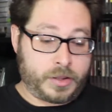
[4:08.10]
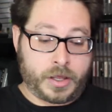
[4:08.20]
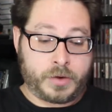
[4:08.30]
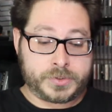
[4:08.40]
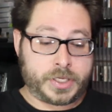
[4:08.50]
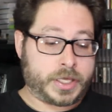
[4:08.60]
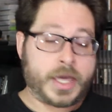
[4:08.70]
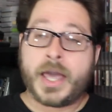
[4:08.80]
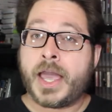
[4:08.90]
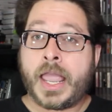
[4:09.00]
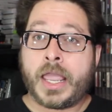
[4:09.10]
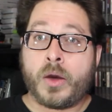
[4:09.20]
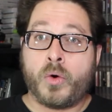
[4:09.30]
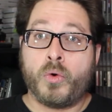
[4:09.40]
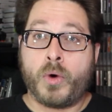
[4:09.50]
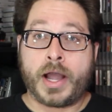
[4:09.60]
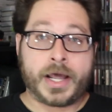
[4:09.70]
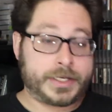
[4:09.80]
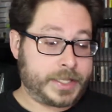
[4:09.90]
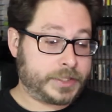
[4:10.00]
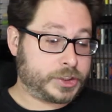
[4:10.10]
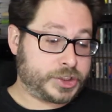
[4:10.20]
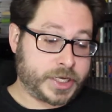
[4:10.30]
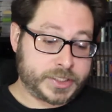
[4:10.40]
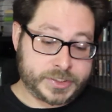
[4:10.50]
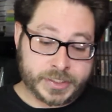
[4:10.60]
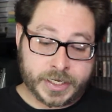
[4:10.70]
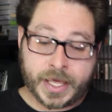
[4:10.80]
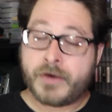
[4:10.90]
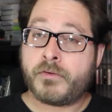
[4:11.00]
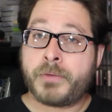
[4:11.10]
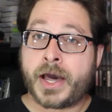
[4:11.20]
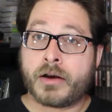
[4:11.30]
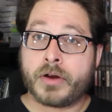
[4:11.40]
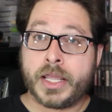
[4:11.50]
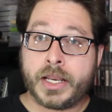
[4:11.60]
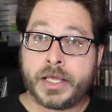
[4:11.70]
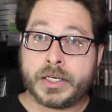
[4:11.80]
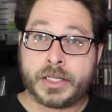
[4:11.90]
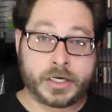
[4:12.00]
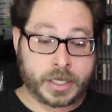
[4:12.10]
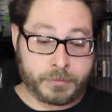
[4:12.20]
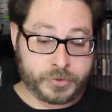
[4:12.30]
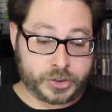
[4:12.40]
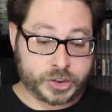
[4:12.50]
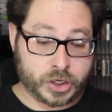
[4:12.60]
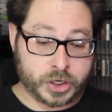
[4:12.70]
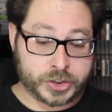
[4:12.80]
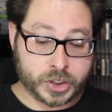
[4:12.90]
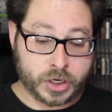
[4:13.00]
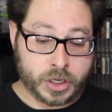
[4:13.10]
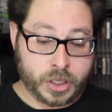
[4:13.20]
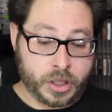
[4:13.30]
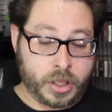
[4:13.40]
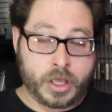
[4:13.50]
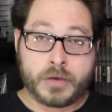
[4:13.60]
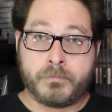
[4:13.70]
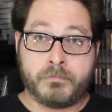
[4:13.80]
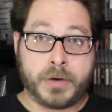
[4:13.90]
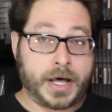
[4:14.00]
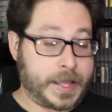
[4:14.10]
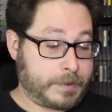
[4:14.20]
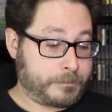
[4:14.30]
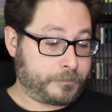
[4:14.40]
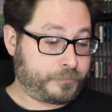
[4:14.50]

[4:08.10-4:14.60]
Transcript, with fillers: I was like, "Hey, why not take the chance?" Didn't have a battery in it. Didn't come with a charger, but